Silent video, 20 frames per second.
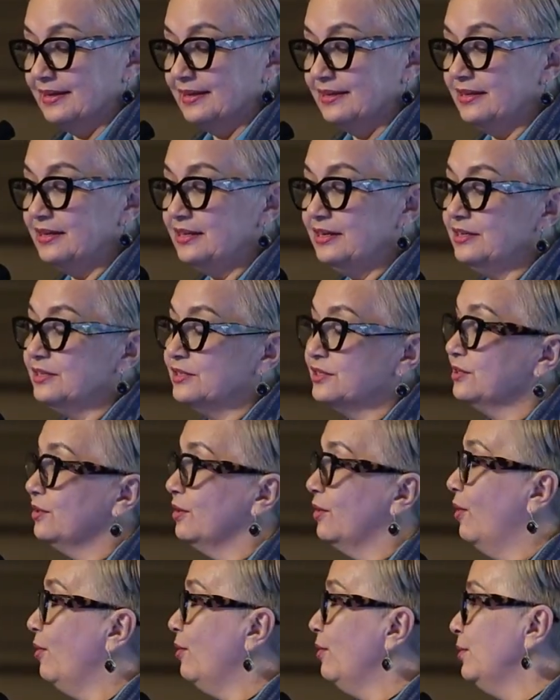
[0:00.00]
these
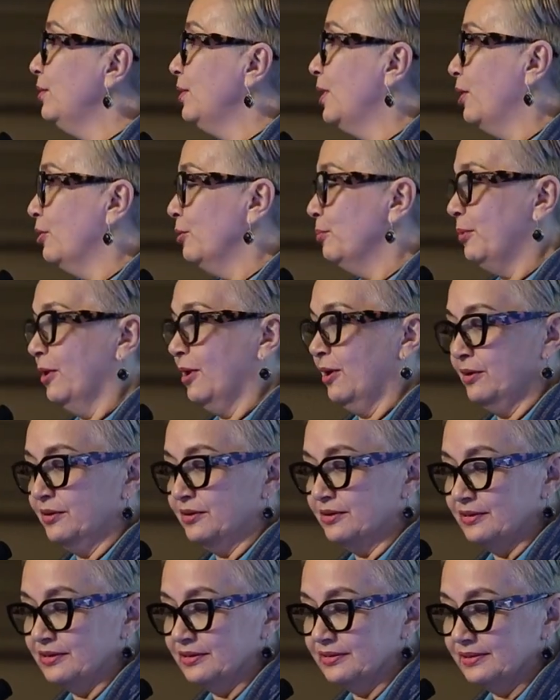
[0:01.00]
are all our
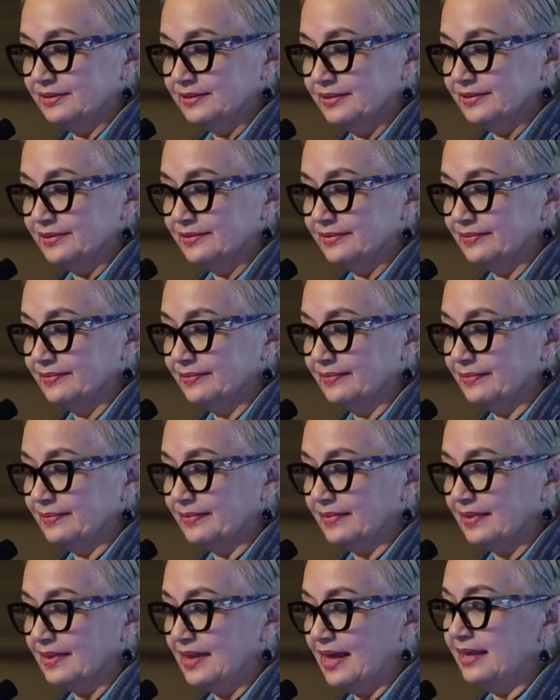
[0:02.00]
partners,
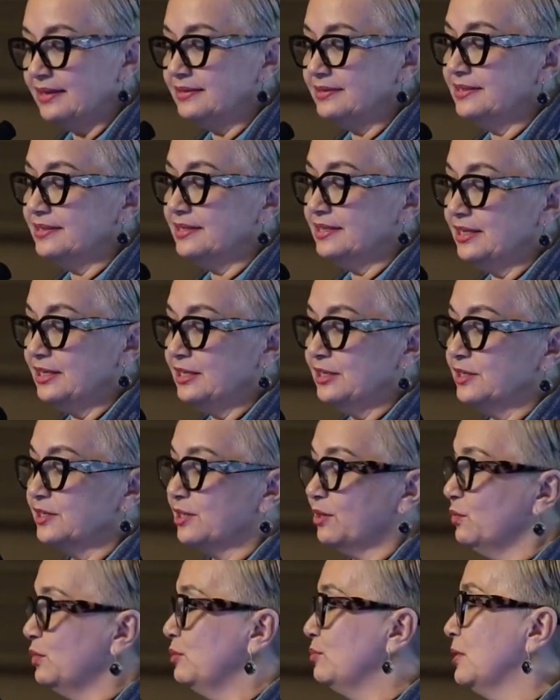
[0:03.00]
entities
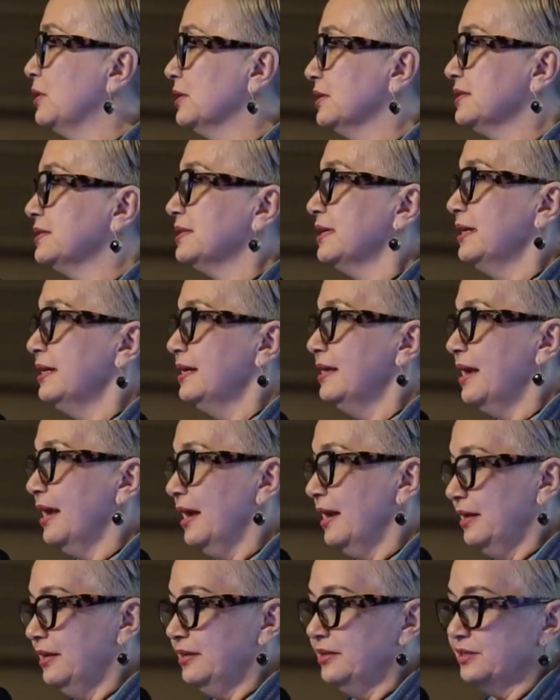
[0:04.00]
that we must
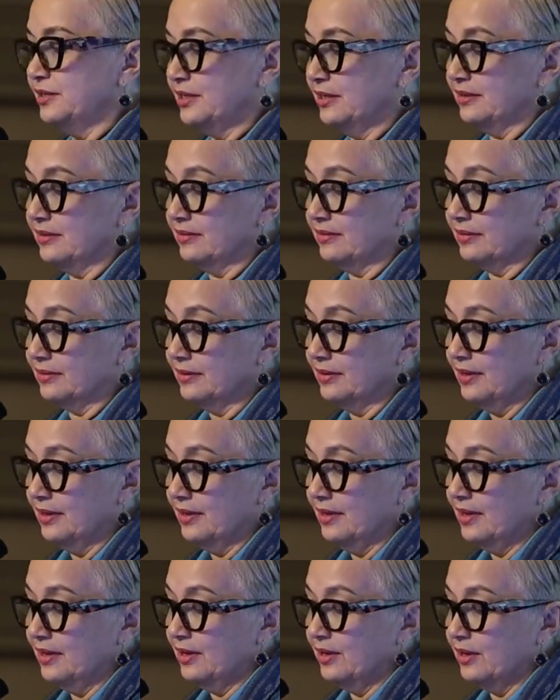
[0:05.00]
engage in
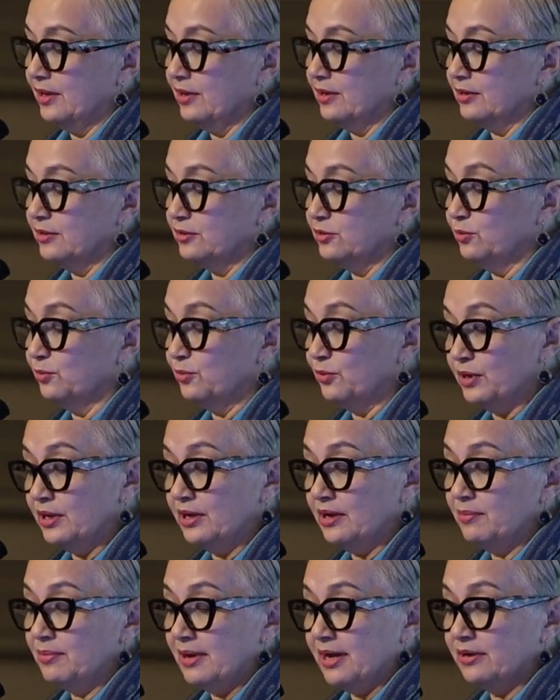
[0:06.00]
to
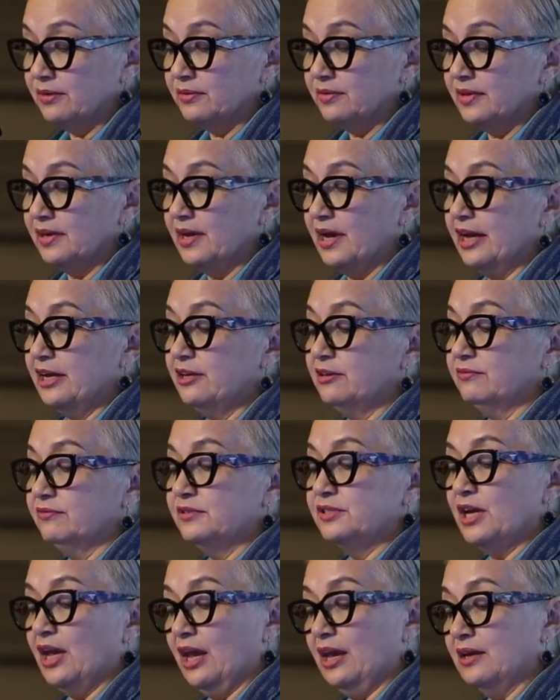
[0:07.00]
bring about the kind of
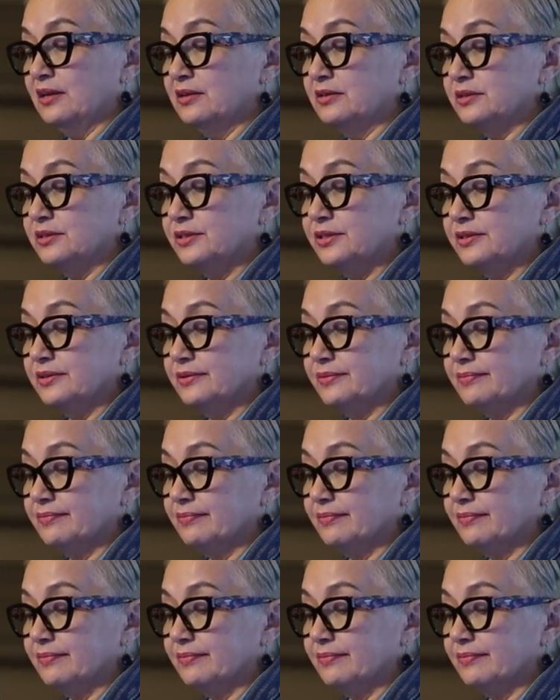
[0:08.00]
change